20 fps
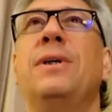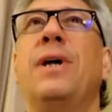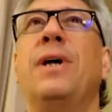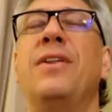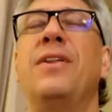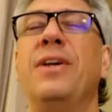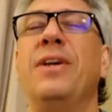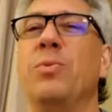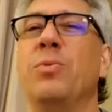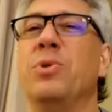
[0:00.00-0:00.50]
I
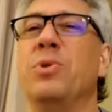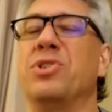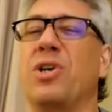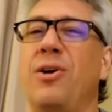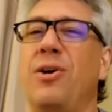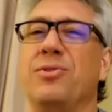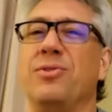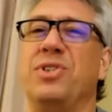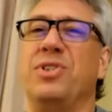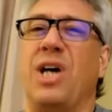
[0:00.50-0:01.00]
think it was
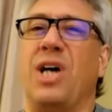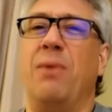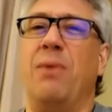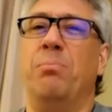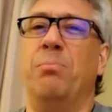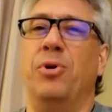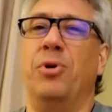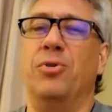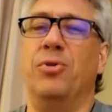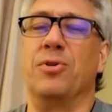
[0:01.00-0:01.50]
called
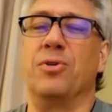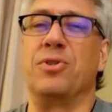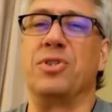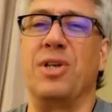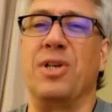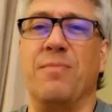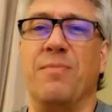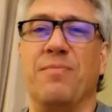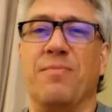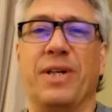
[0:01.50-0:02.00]
Tumble or
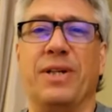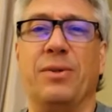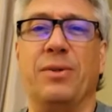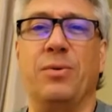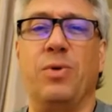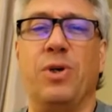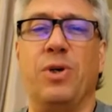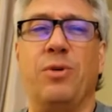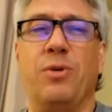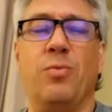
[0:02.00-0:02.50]
something.
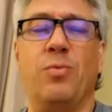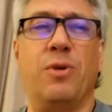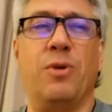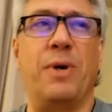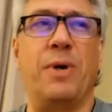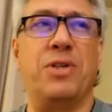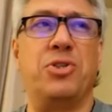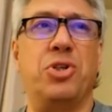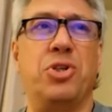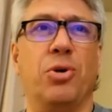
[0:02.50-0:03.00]
One of
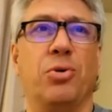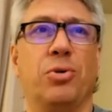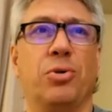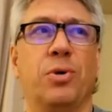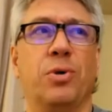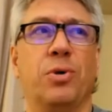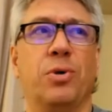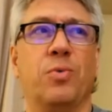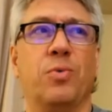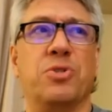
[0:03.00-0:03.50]
my
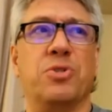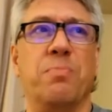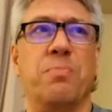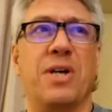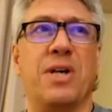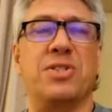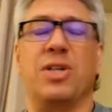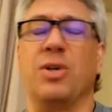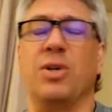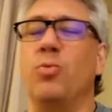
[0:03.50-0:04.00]
children was
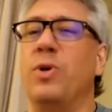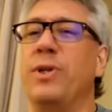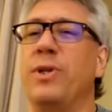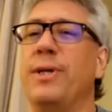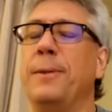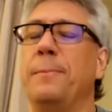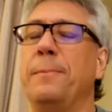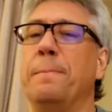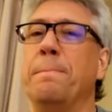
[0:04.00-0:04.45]
messing with it.